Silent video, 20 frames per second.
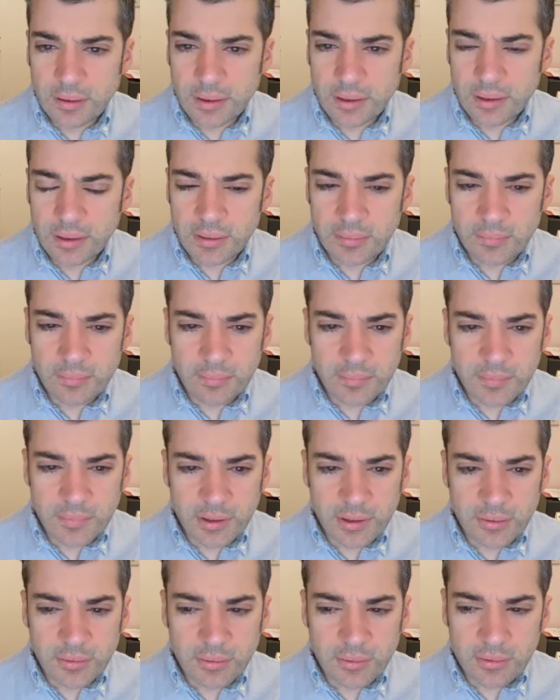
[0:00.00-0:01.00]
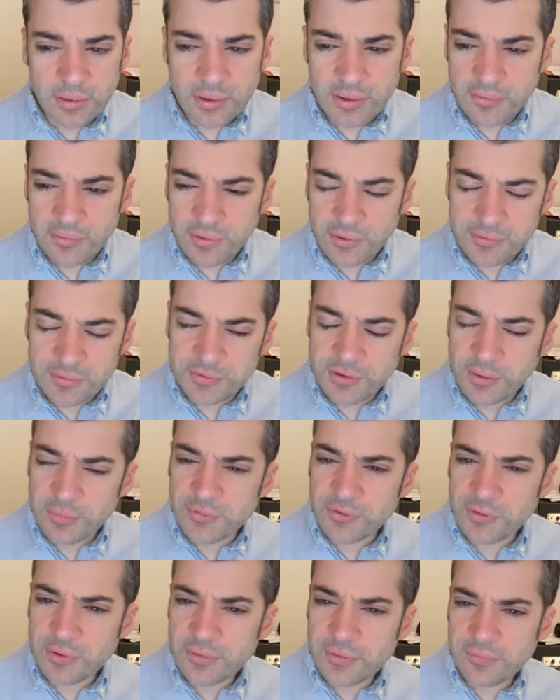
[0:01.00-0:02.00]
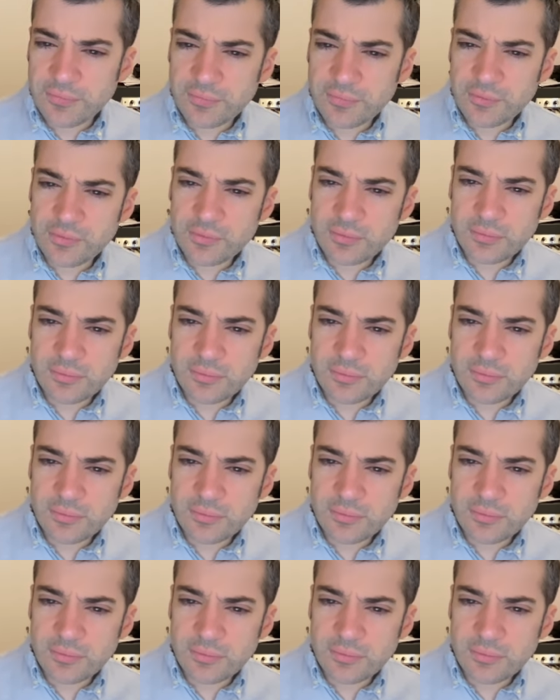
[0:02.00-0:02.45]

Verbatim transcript: Um, is there some sort of